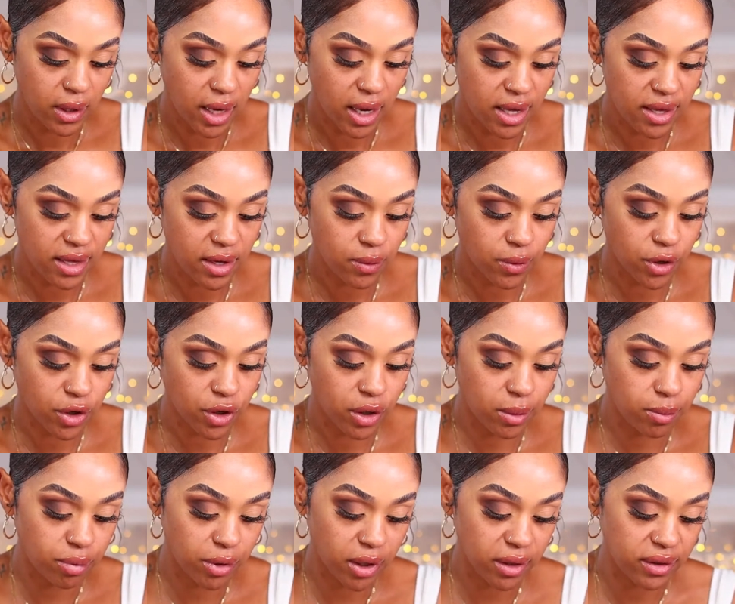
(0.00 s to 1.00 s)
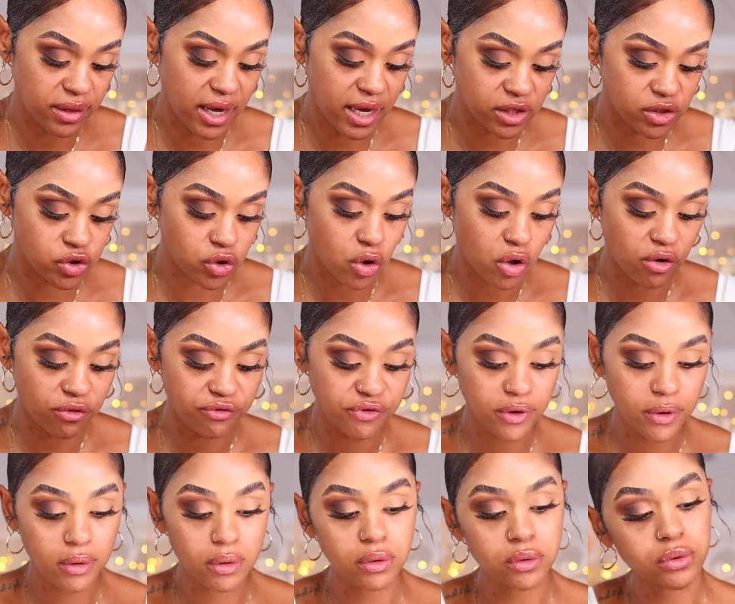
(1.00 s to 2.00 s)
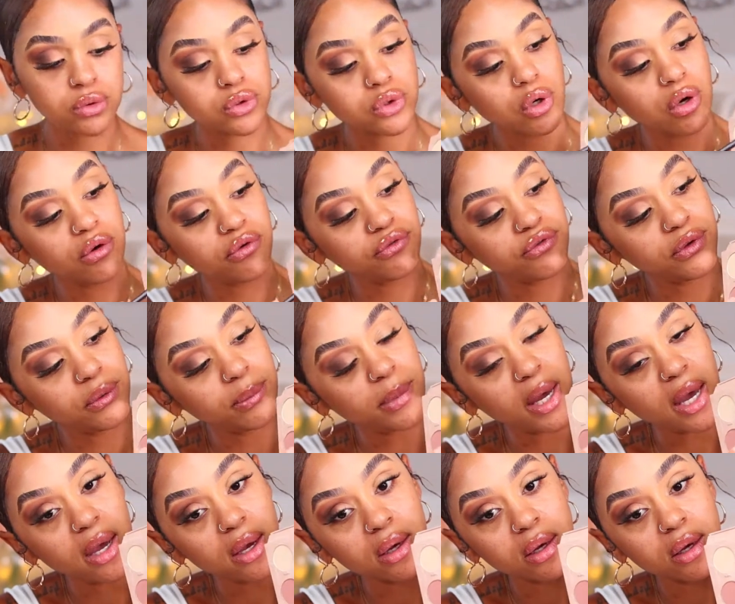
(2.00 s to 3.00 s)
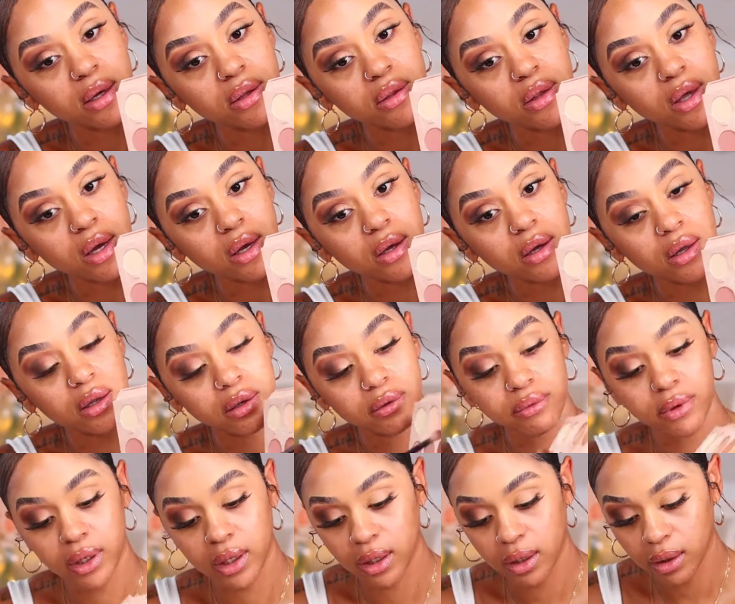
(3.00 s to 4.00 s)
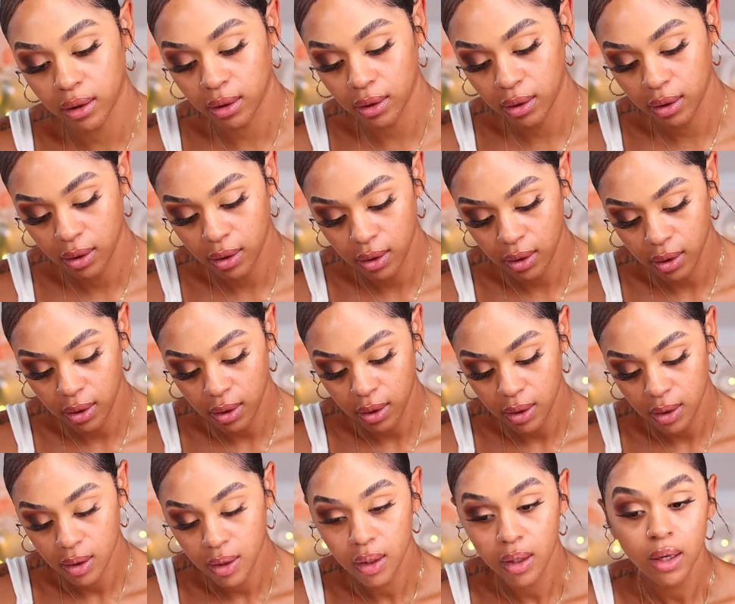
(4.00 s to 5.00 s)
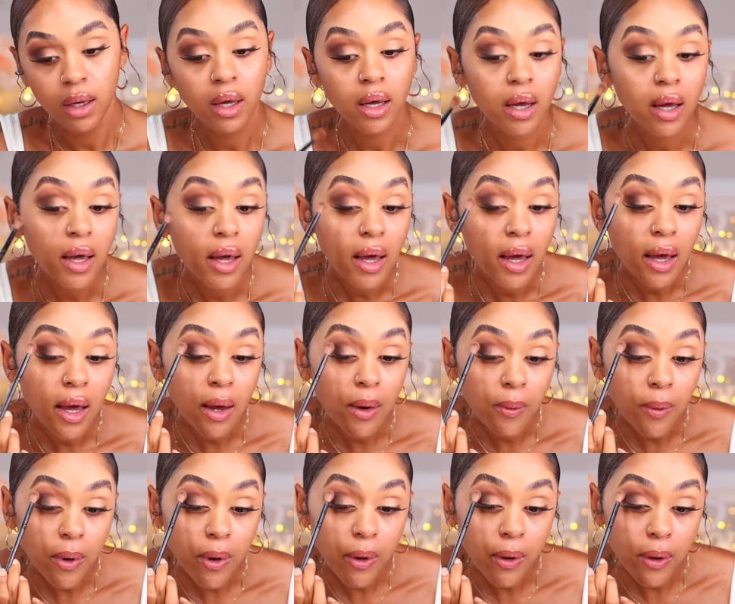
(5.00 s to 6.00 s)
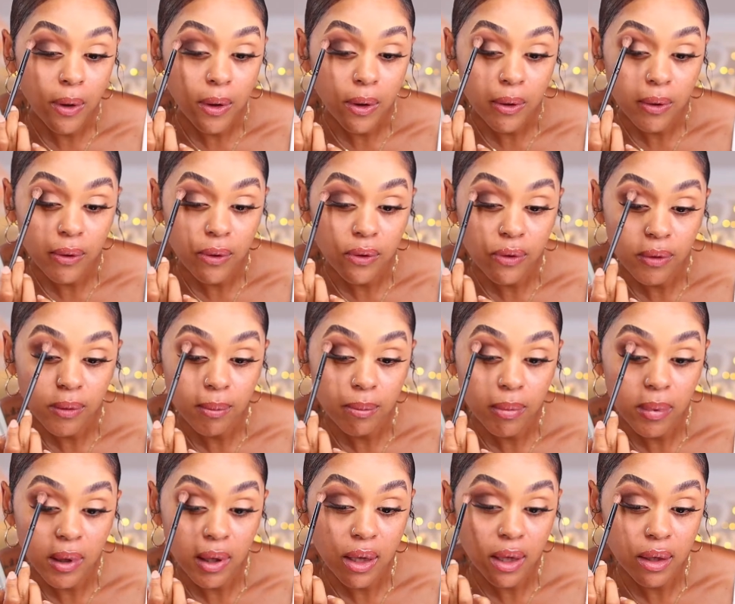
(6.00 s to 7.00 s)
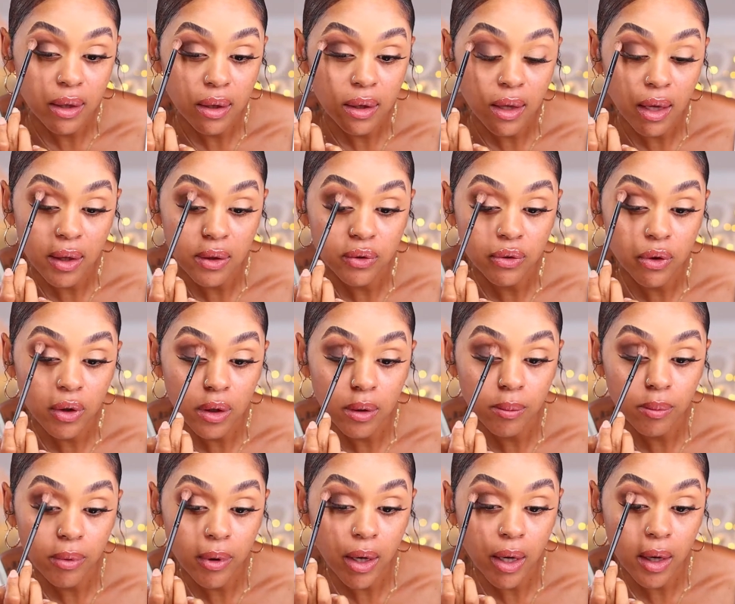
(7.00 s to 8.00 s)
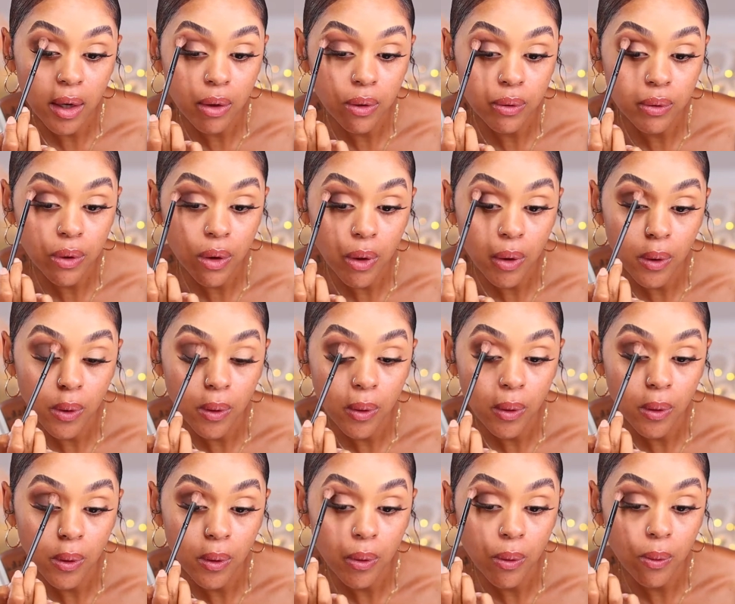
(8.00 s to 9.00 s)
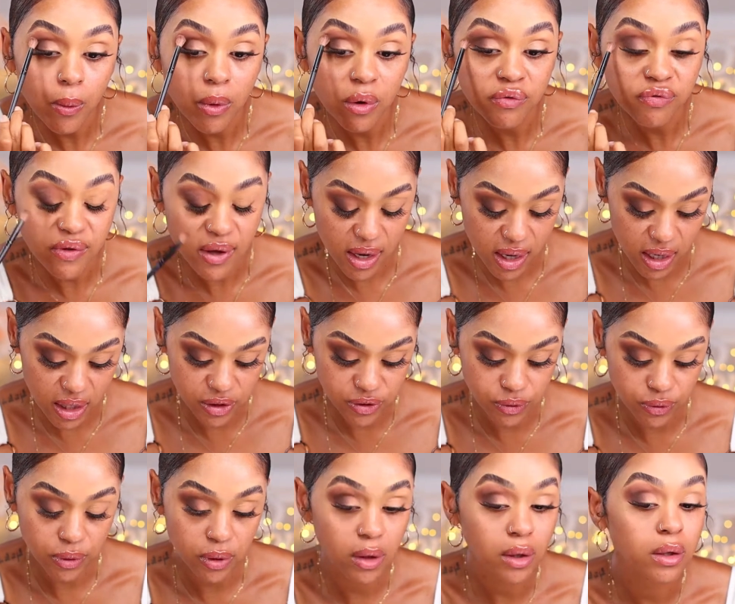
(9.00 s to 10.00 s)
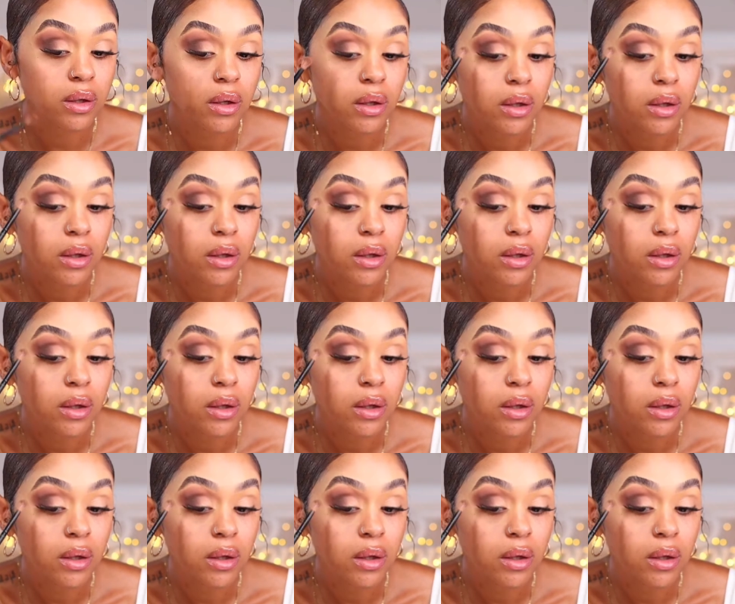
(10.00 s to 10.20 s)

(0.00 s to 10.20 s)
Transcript: And then we're gonna bring that toffee back, that color right here. And we're gonna just blend that dark brown with the hazelnut.